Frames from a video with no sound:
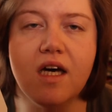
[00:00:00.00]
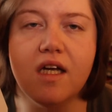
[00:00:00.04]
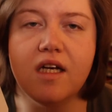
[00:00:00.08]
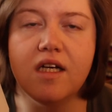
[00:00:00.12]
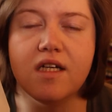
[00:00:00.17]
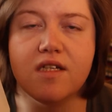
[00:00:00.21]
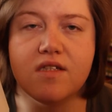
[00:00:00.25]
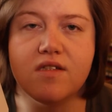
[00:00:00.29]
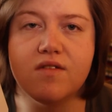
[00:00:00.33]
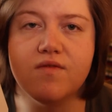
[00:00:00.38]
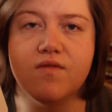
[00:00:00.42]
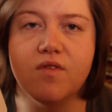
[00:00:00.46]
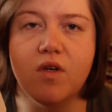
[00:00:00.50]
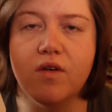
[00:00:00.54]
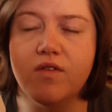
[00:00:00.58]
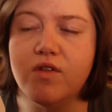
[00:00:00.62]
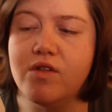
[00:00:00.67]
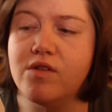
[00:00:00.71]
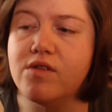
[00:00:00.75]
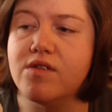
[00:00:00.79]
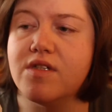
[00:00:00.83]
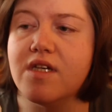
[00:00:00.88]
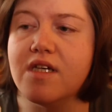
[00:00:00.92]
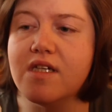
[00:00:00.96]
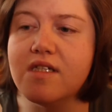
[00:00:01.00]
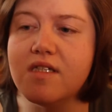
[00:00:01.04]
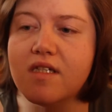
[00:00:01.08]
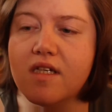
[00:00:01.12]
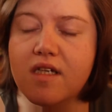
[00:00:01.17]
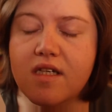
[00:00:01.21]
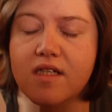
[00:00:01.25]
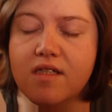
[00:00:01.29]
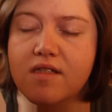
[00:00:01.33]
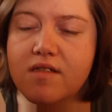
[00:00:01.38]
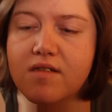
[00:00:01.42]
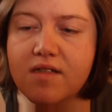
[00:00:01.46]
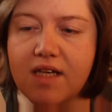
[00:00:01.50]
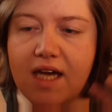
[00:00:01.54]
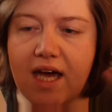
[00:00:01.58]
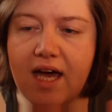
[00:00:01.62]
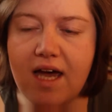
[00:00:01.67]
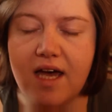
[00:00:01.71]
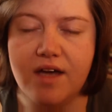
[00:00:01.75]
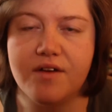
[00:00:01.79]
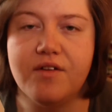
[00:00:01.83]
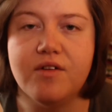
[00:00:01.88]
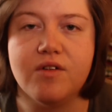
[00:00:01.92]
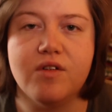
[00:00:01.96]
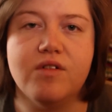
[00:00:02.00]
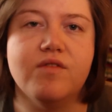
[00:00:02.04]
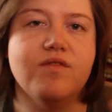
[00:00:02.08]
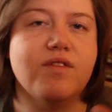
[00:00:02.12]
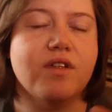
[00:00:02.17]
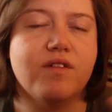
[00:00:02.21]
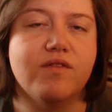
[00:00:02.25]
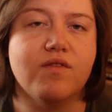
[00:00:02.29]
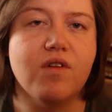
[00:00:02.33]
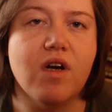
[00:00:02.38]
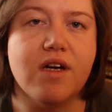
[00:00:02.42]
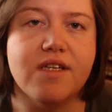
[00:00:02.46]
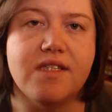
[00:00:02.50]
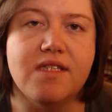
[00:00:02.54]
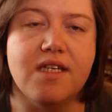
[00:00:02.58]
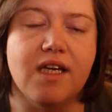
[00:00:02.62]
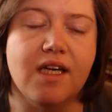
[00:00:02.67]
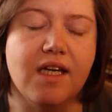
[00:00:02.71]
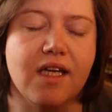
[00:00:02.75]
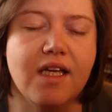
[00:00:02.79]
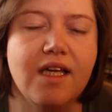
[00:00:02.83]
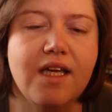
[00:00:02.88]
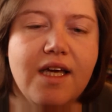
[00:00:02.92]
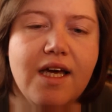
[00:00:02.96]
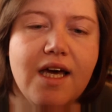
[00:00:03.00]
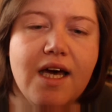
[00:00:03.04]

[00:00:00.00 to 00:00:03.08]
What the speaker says: list of novels, his canon of writing,